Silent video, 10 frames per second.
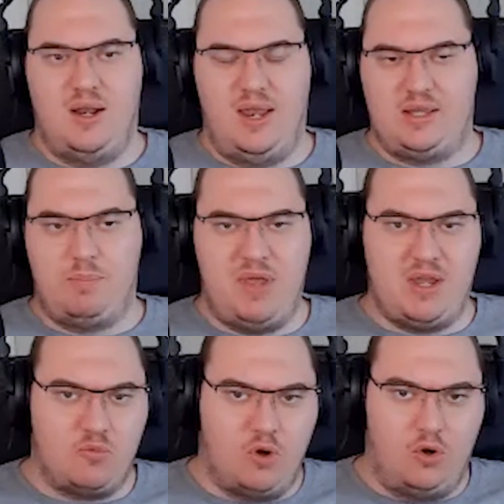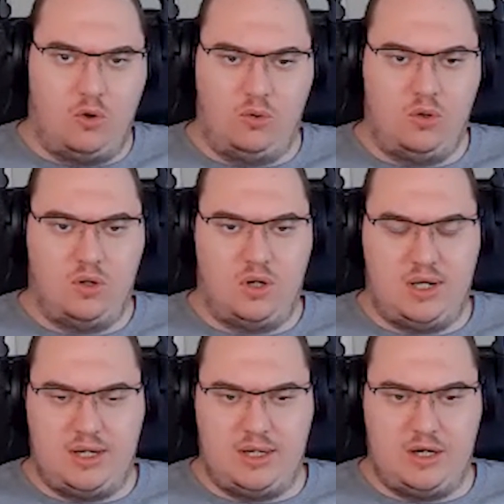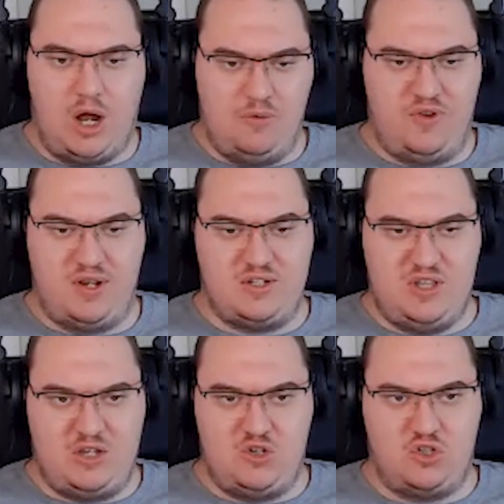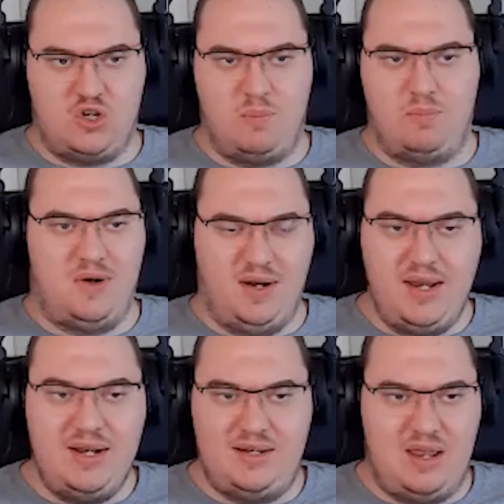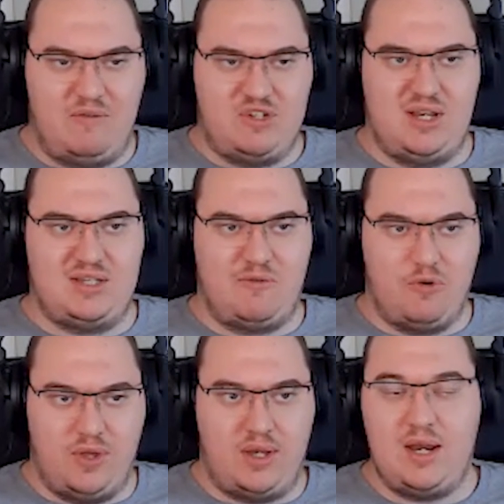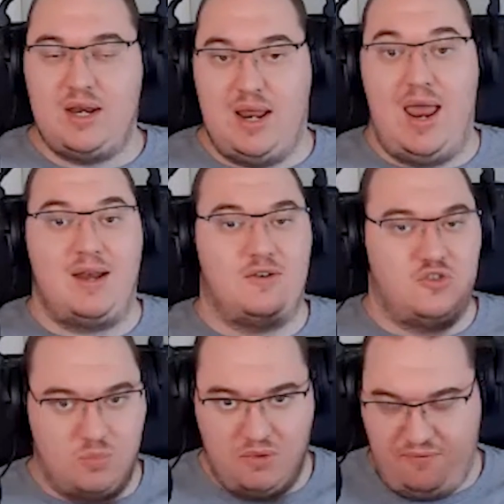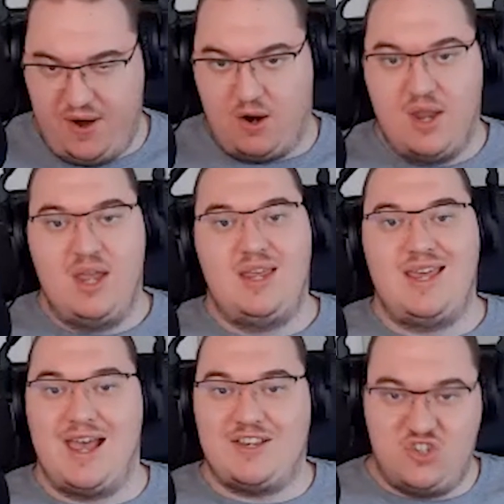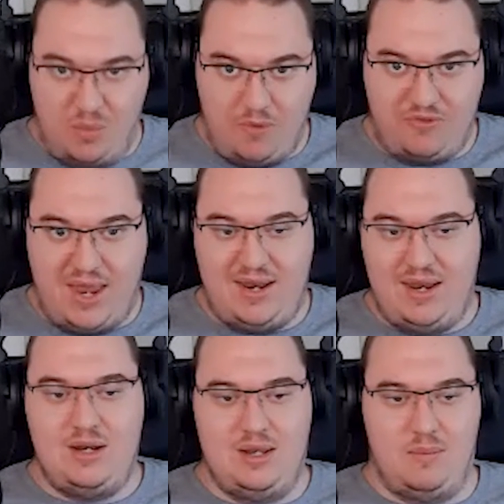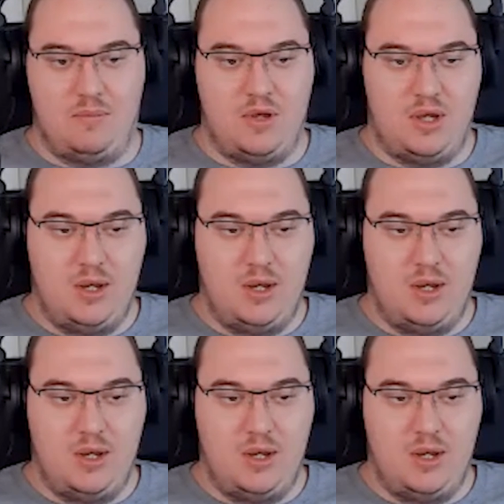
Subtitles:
like the pick and roll offense that just completely devastates everything, and to be fair, he has some of that in him,